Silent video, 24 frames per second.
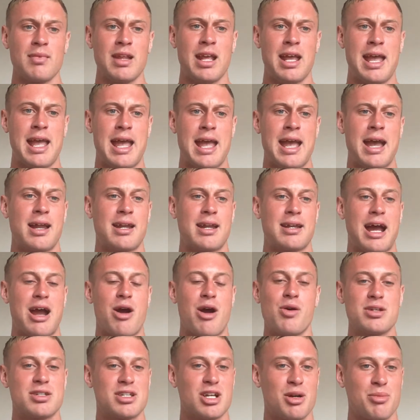And I
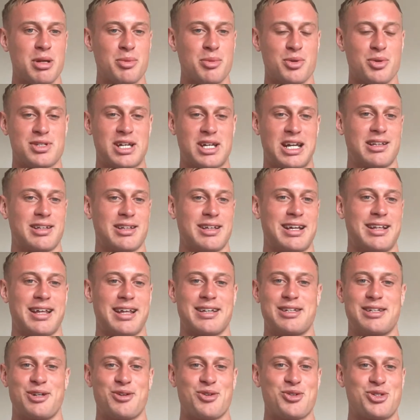always tell people inside of Lead, like,
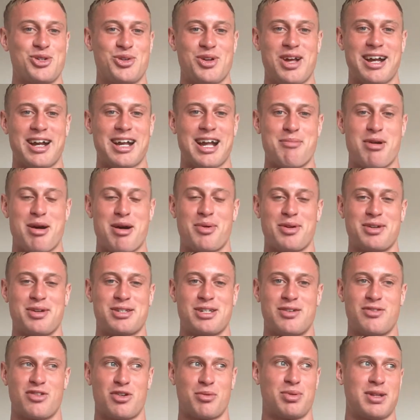deals do not come up on
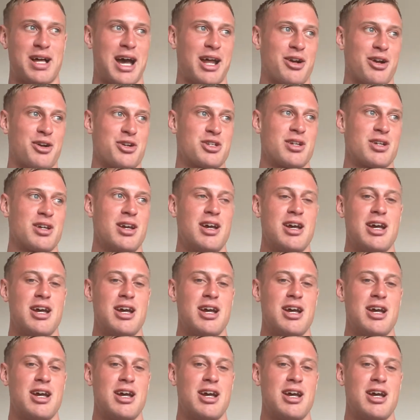silver platters,